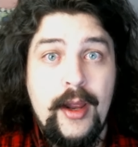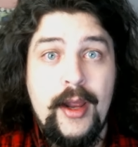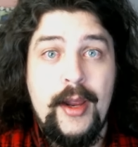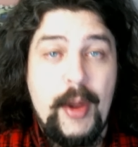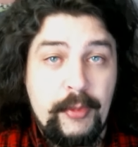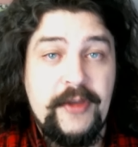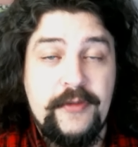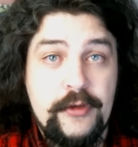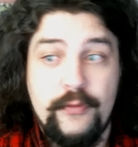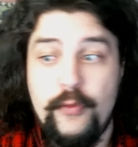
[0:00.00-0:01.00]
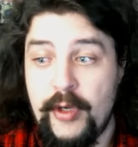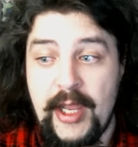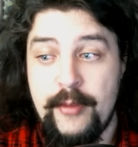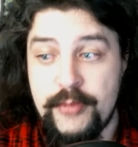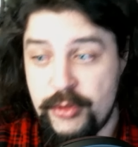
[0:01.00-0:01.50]
and my PlayStation 4
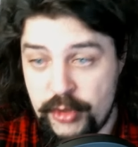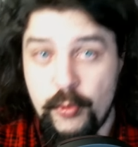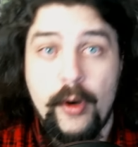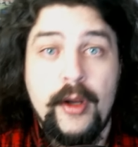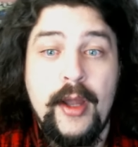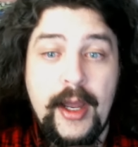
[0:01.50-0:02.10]
games just work.